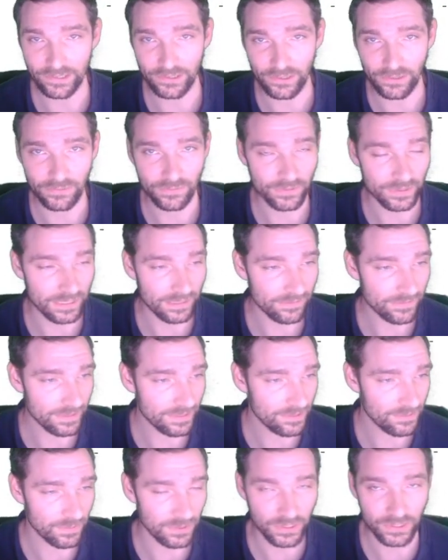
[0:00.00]
loan
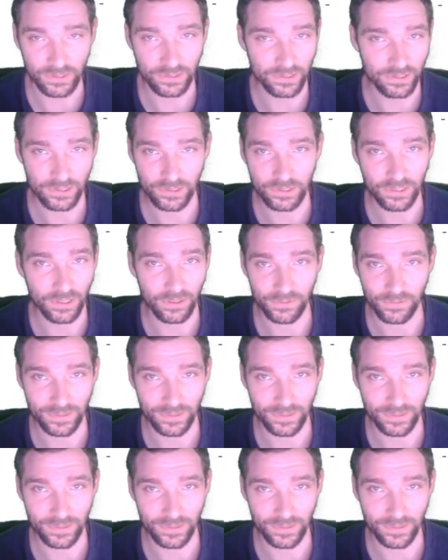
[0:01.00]
forgiveness, which you, you don't